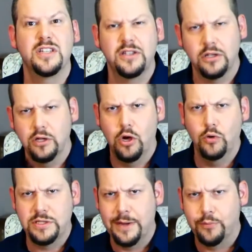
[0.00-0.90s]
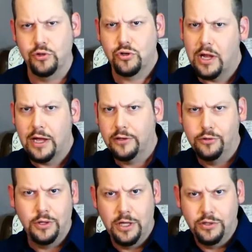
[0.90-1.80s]
Get the low temperature hot
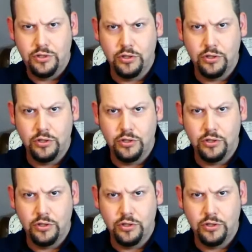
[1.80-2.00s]
glue guns.